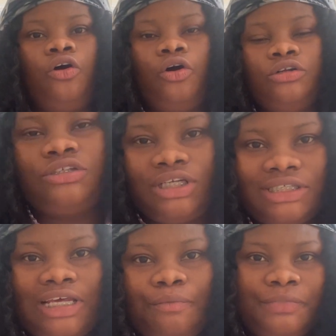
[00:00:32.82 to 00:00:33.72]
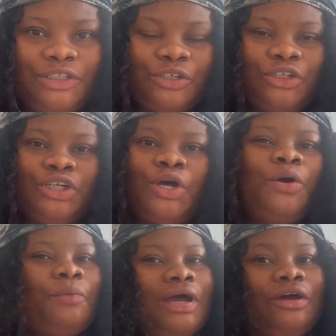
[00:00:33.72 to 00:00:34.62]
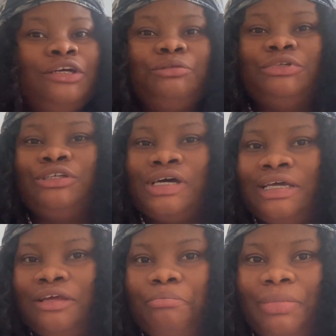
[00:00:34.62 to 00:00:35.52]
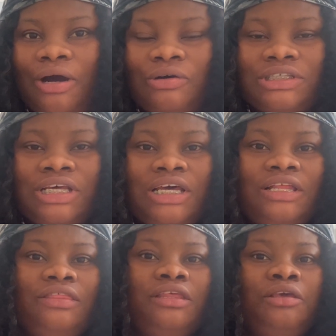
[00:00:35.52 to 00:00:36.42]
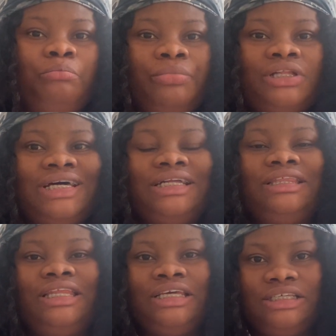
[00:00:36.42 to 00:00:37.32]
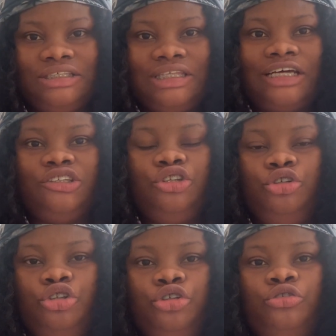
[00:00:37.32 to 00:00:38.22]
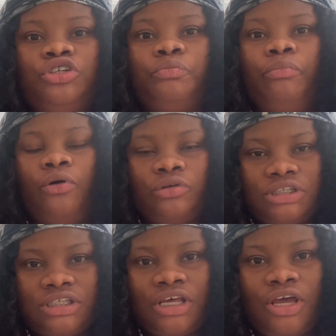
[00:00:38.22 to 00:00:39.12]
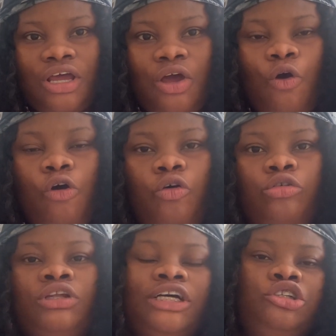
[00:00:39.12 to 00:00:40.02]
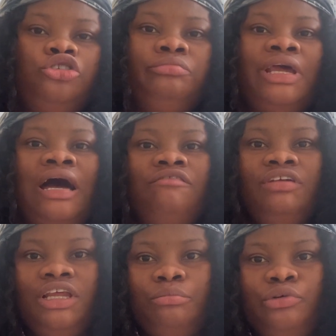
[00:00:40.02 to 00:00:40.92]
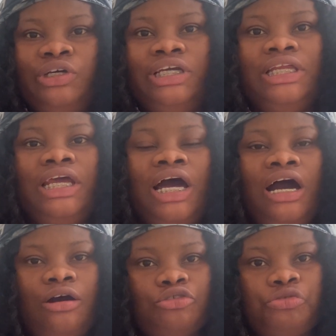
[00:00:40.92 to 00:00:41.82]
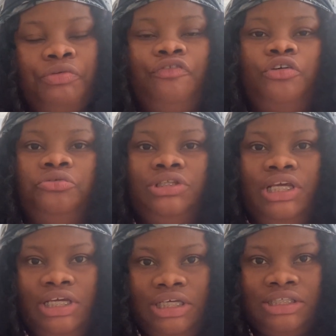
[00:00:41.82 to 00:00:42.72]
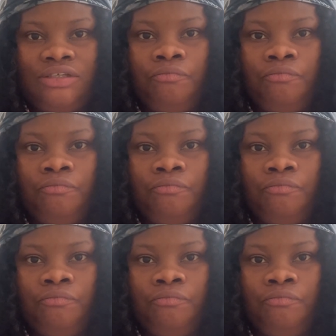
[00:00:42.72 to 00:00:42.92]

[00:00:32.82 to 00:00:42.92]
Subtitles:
On today's episode, we're going to be talking about the important things that you should spot or that should be available in a house before you take it.